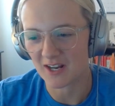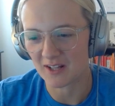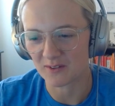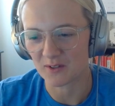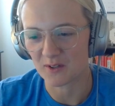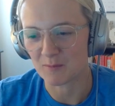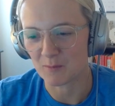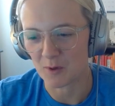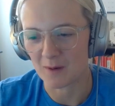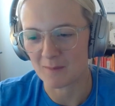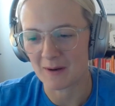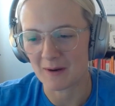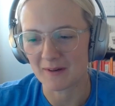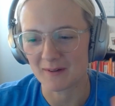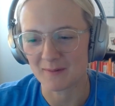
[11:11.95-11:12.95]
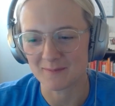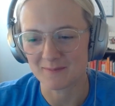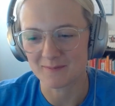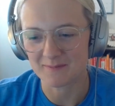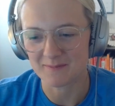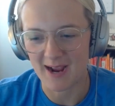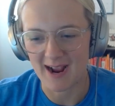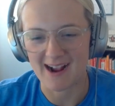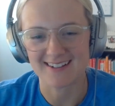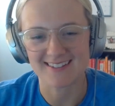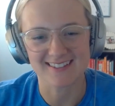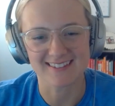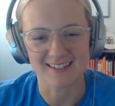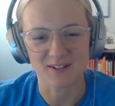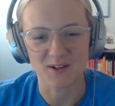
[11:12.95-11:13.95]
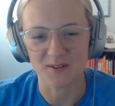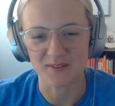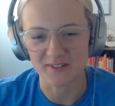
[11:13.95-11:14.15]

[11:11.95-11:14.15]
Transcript: I learn more about your past and like all